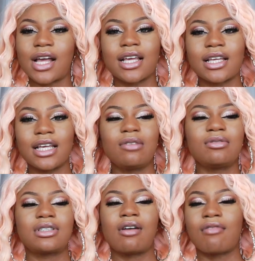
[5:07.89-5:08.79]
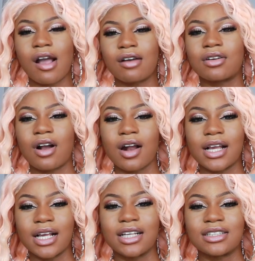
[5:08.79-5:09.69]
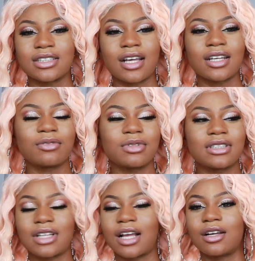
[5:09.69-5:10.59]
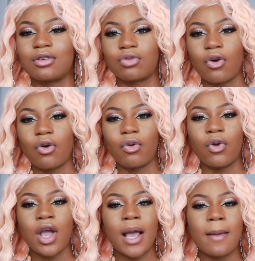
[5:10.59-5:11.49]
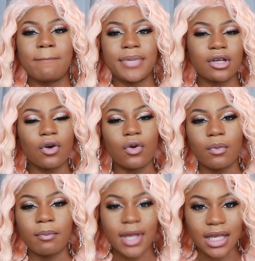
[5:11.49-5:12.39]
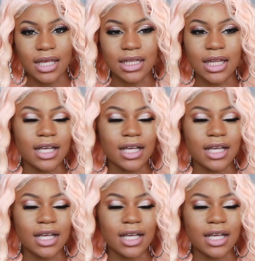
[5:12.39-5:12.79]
Like he was around our age. Like it wasn't like a grown big old man.